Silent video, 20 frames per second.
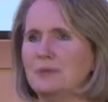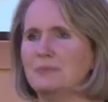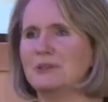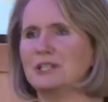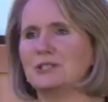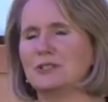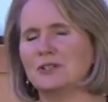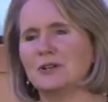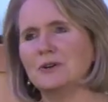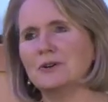to
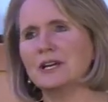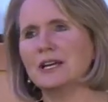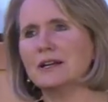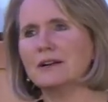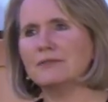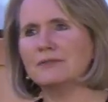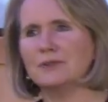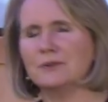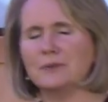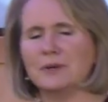be so
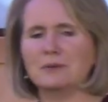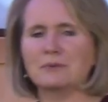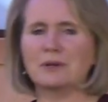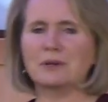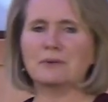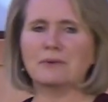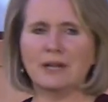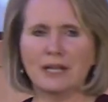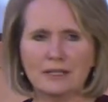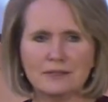careful when
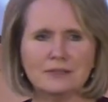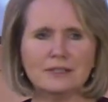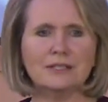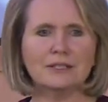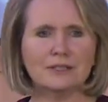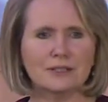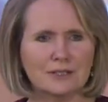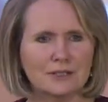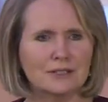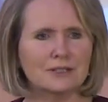we're
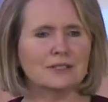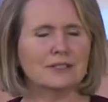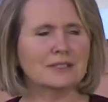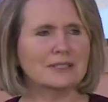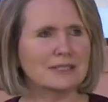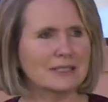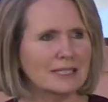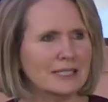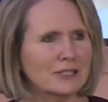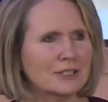raising girls
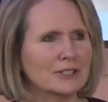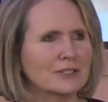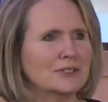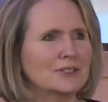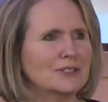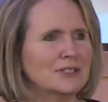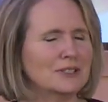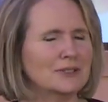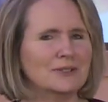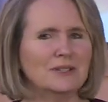as
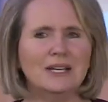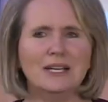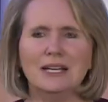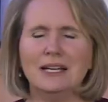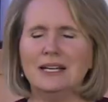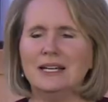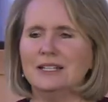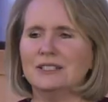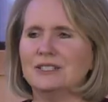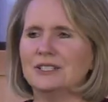leaders to,
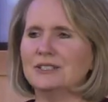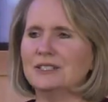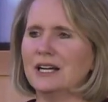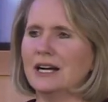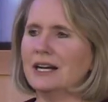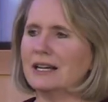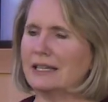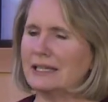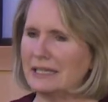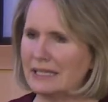to
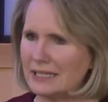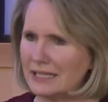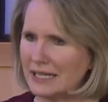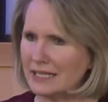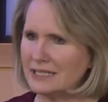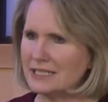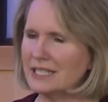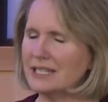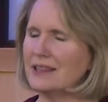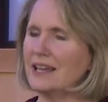not get
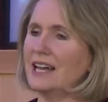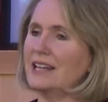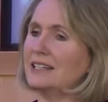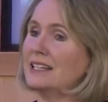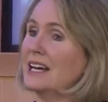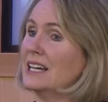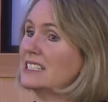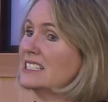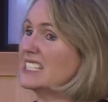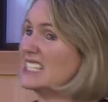into that,
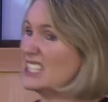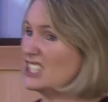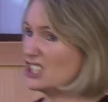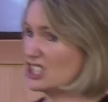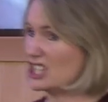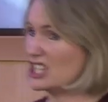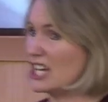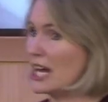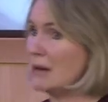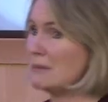not
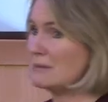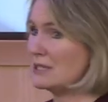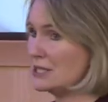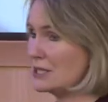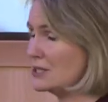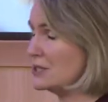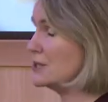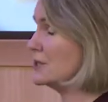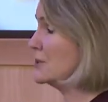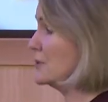teach them
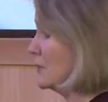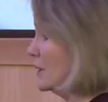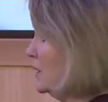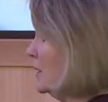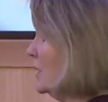to do,